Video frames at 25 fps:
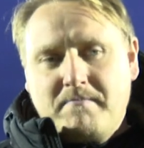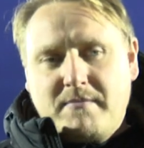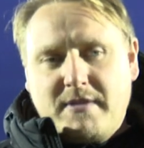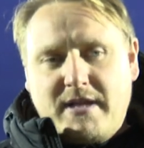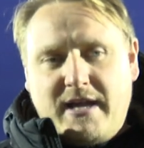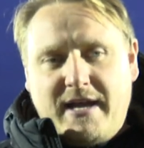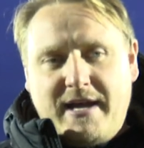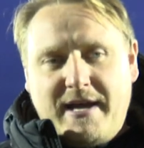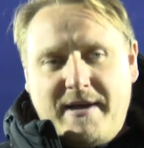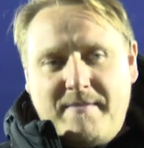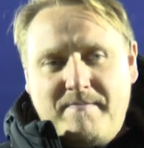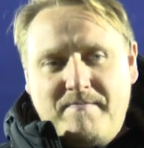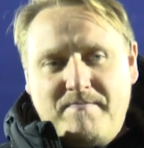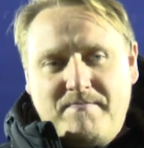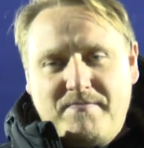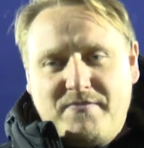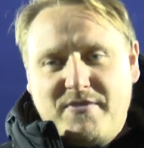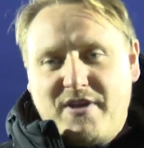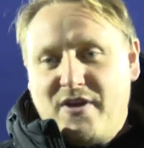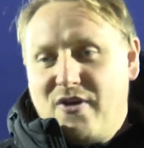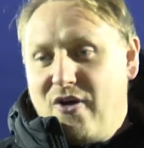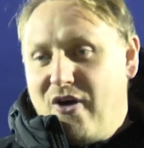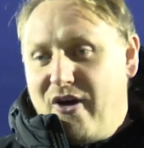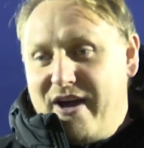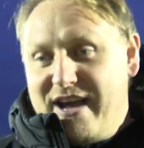
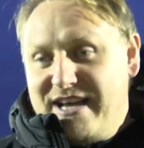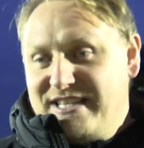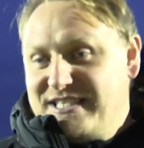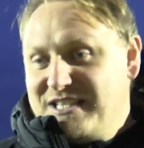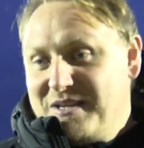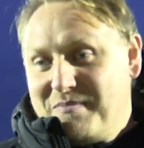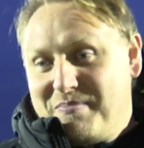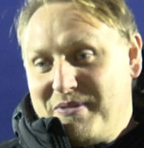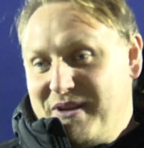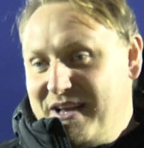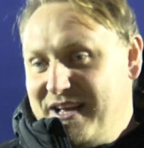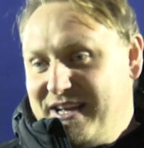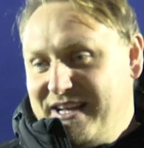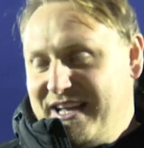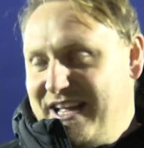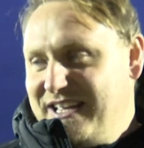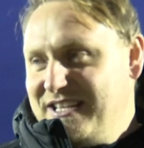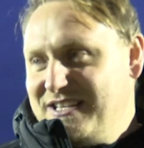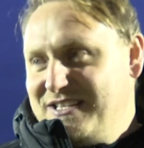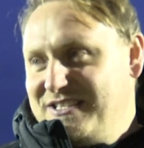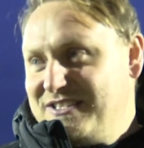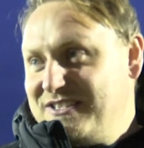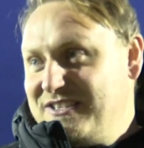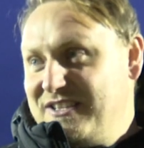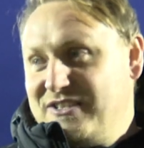they're not easy to play against,